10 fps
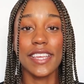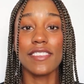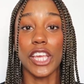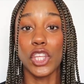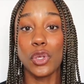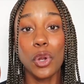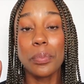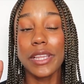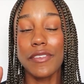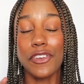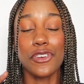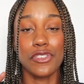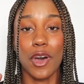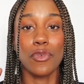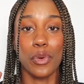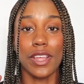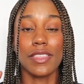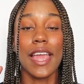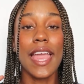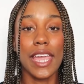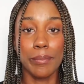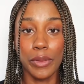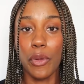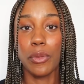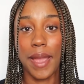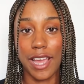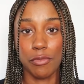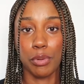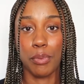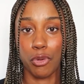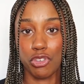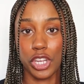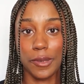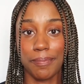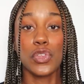things that you don't believe in yourself with and blow them out of proportion.